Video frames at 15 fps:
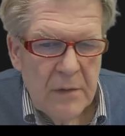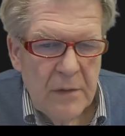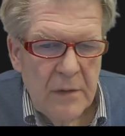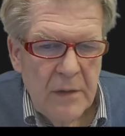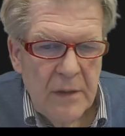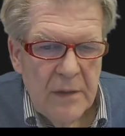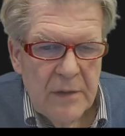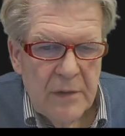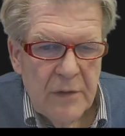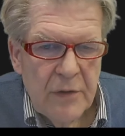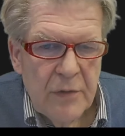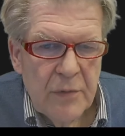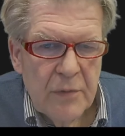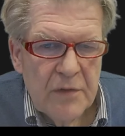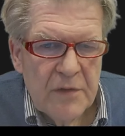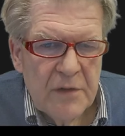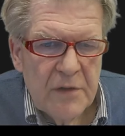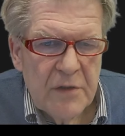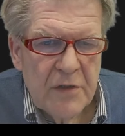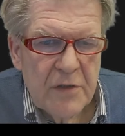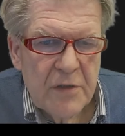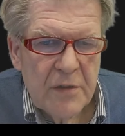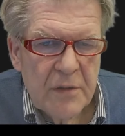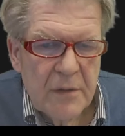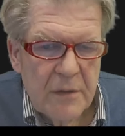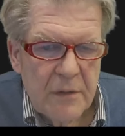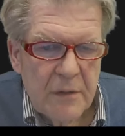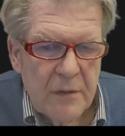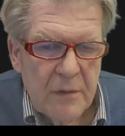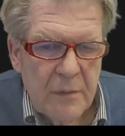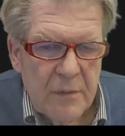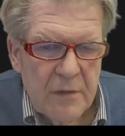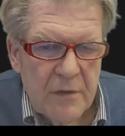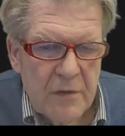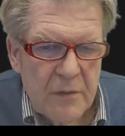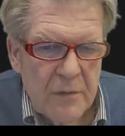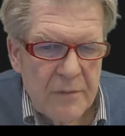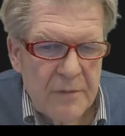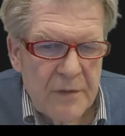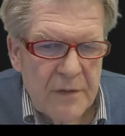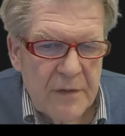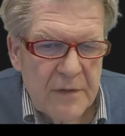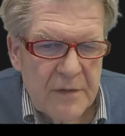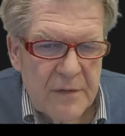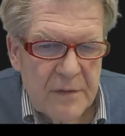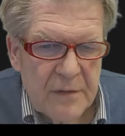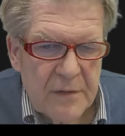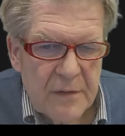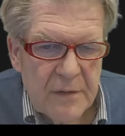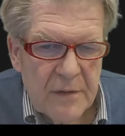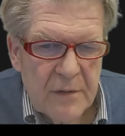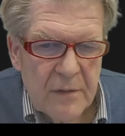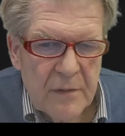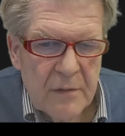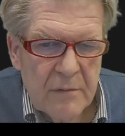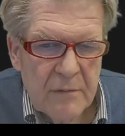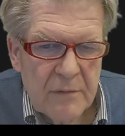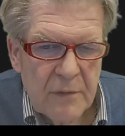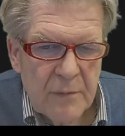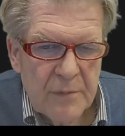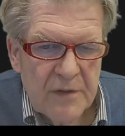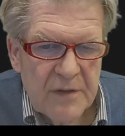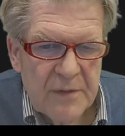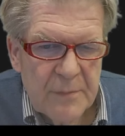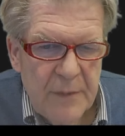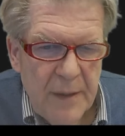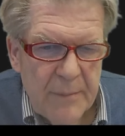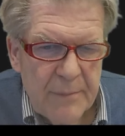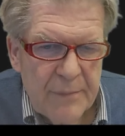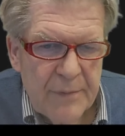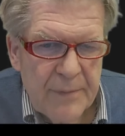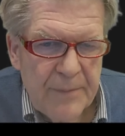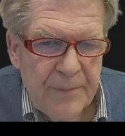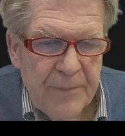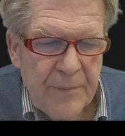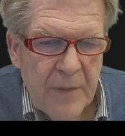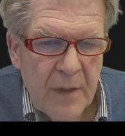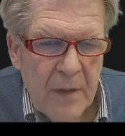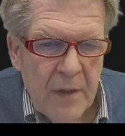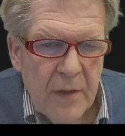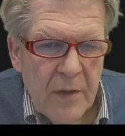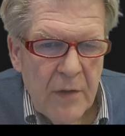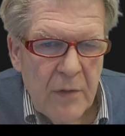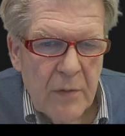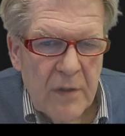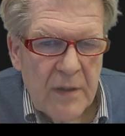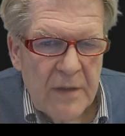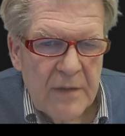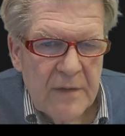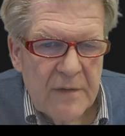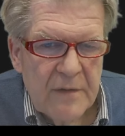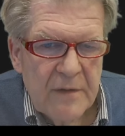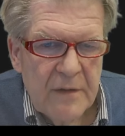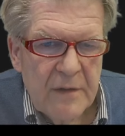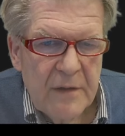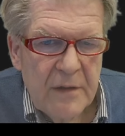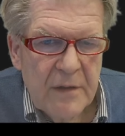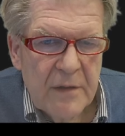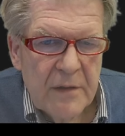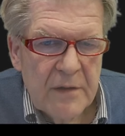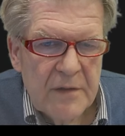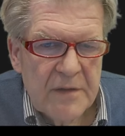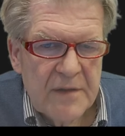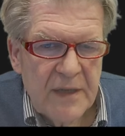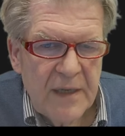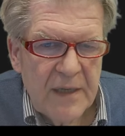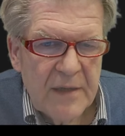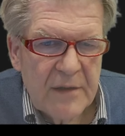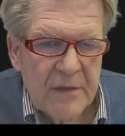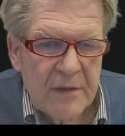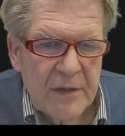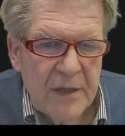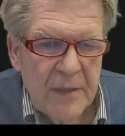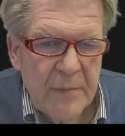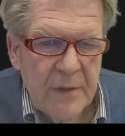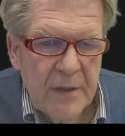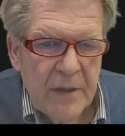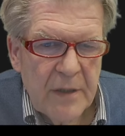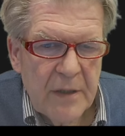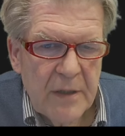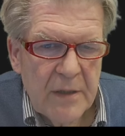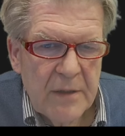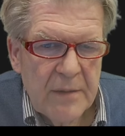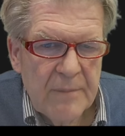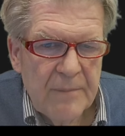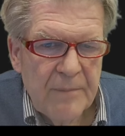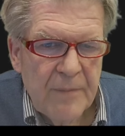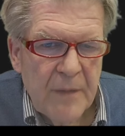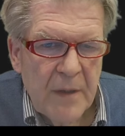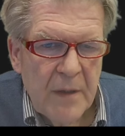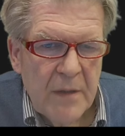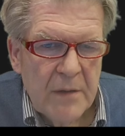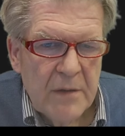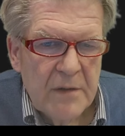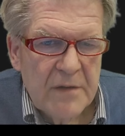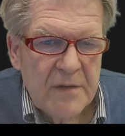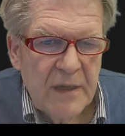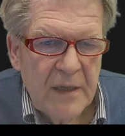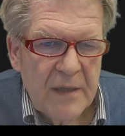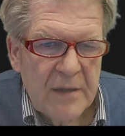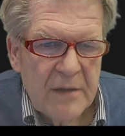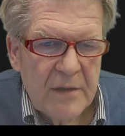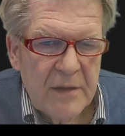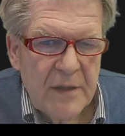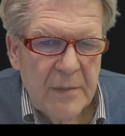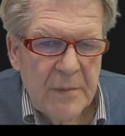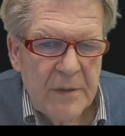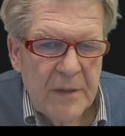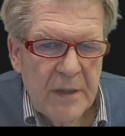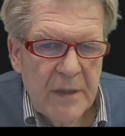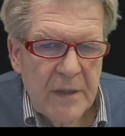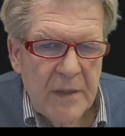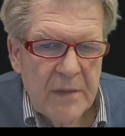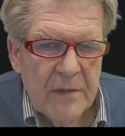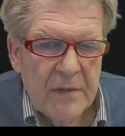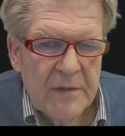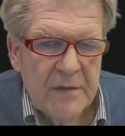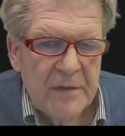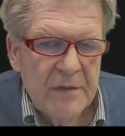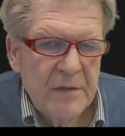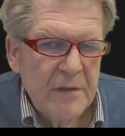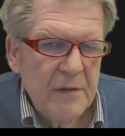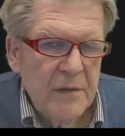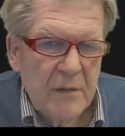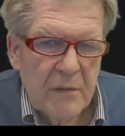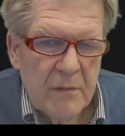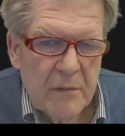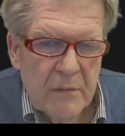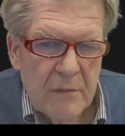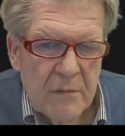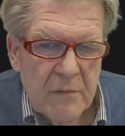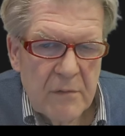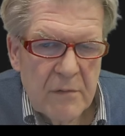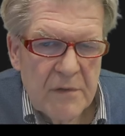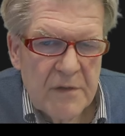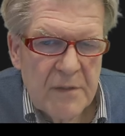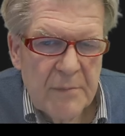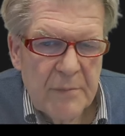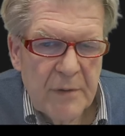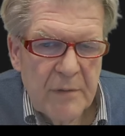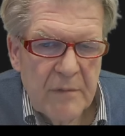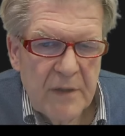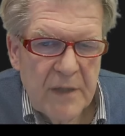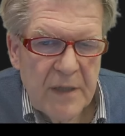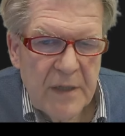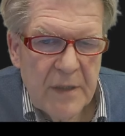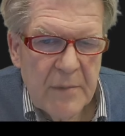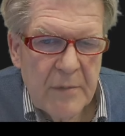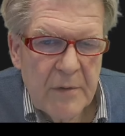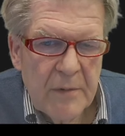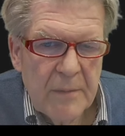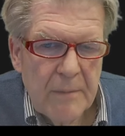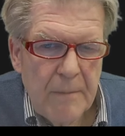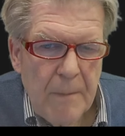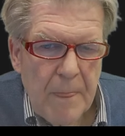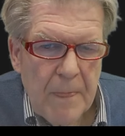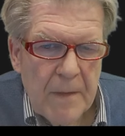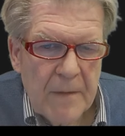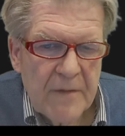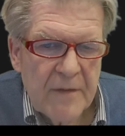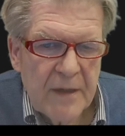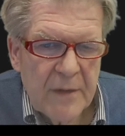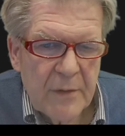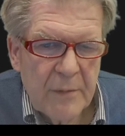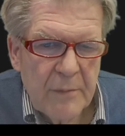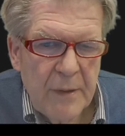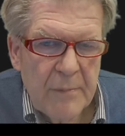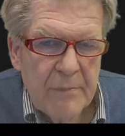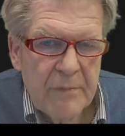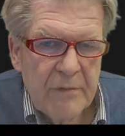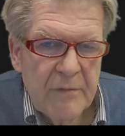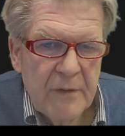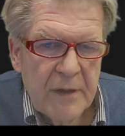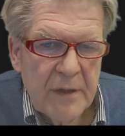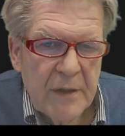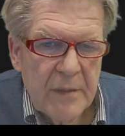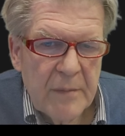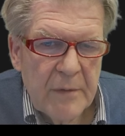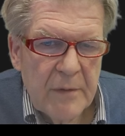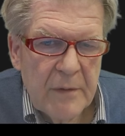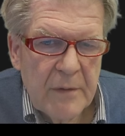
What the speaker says: and the usage of this from this map, you can see here the selected AMI. The selected AMI, this is a simple variable. It's not a map variable.